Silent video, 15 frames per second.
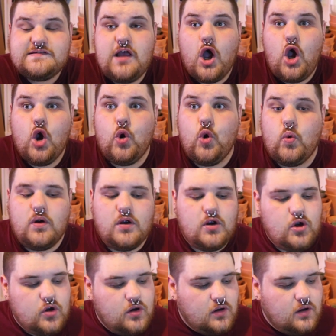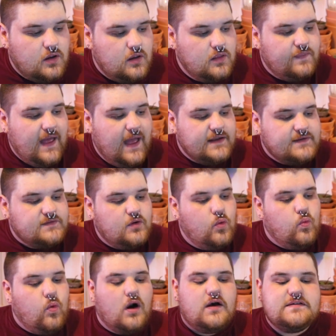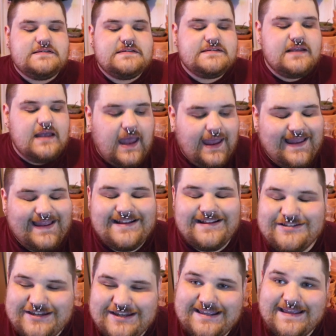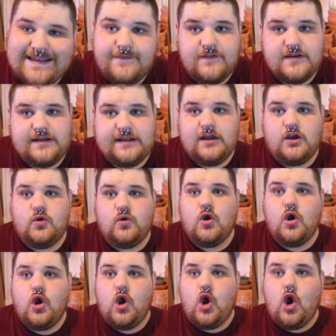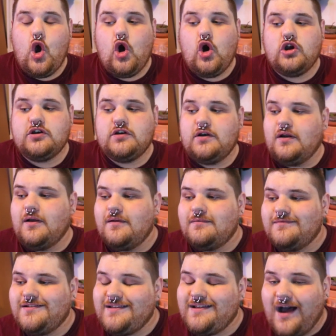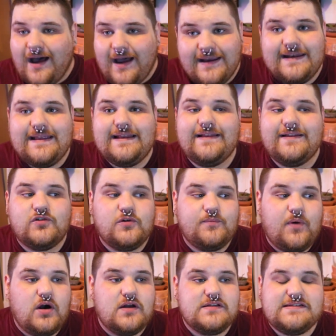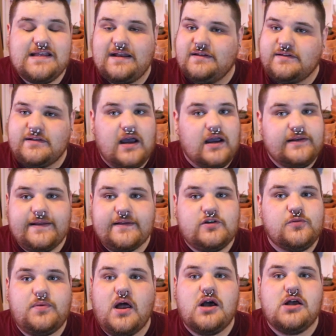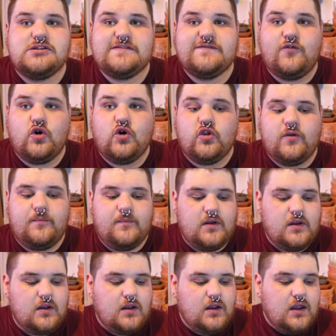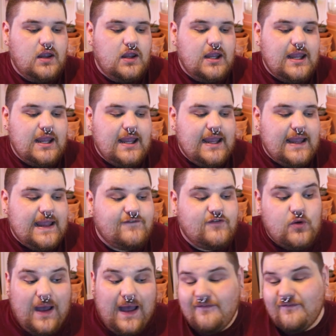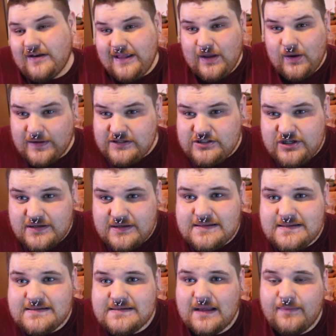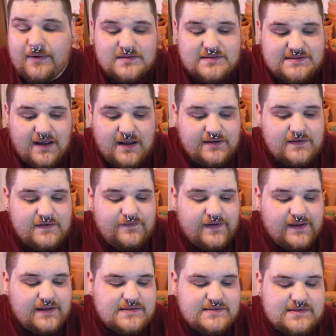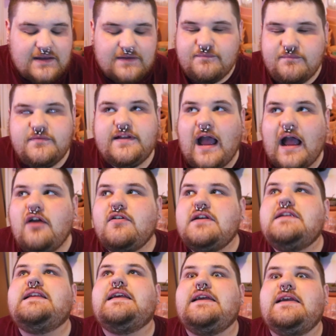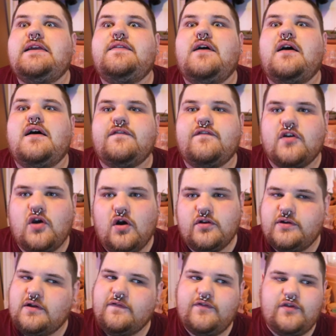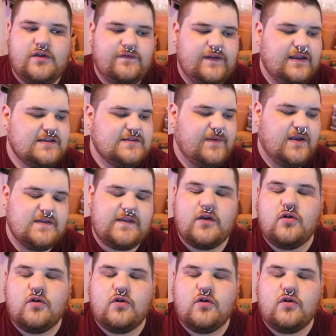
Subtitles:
that was a cheeky video on tiny little pots and tiny little plants for them. If you have any questions about certain things, I guarantee that I've forgotten a few things, because I always bloody do.